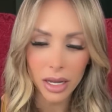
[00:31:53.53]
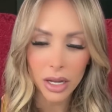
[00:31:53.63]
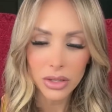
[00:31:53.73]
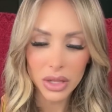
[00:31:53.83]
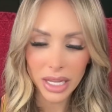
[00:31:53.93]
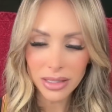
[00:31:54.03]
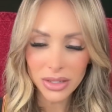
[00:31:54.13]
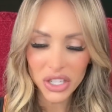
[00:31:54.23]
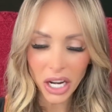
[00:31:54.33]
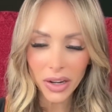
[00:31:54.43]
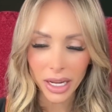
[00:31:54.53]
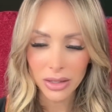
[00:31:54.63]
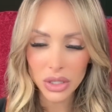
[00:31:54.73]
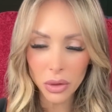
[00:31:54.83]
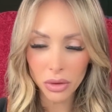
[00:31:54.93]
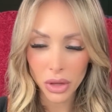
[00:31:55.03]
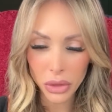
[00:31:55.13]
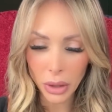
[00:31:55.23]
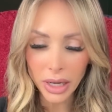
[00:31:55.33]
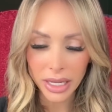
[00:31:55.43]
So that's a chariot. So
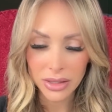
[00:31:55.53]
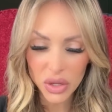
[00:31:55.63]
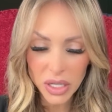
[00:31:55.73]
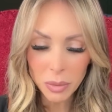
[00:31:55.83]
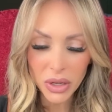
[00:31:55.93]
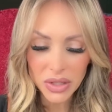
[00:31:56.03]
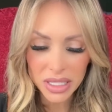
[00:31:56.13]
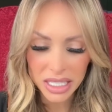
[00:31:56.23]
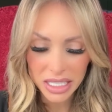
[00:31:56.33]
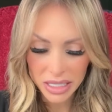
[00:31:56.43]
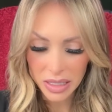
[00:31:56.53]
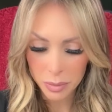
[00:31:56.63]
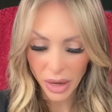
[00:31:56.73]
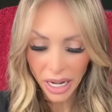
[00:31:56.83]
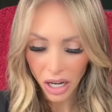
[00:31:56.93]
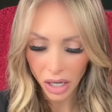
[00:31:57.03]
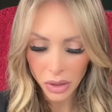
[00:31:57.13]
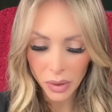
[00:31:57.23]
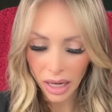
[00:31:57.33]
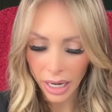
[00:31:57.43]
authority. So this person's in despair,
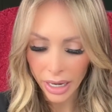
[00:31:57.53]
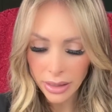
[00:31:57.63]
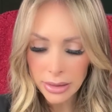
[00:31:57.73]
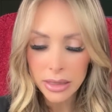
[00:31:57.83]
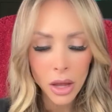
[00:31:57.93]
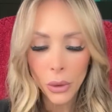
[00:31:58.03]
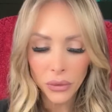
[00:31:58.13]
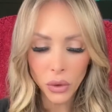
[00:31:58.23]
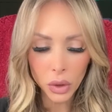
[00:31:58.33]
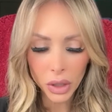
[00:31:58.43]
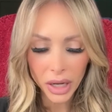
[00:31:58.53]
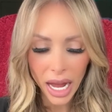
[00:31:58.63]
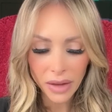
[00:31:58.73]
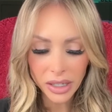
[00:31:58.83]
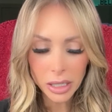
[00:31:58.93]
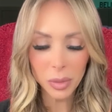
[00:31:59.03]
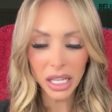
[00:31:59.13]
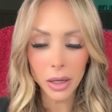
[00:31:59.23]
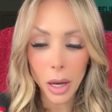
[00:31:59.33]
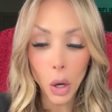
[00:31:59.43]
you guys, for having to
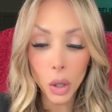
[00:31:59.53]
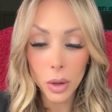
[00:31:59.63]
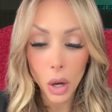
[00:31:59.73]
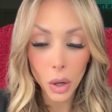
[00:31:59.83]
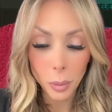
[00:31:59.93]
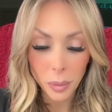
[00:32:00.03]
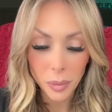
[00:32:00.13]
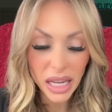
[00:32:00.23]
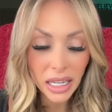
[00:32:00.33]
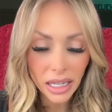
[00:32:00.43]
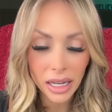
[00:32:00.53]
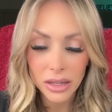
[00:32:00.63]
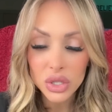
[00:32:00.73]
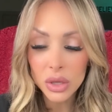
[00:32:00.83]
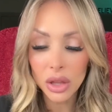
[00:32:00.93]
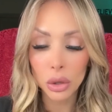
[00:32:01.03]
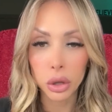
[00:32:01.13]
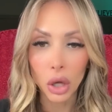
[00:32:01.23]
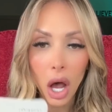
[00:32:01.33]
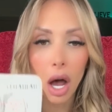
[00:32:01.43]
be obedient to the
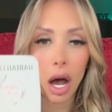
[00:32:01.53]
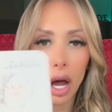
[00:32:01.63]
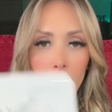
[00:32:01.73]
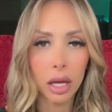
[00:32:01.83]
law,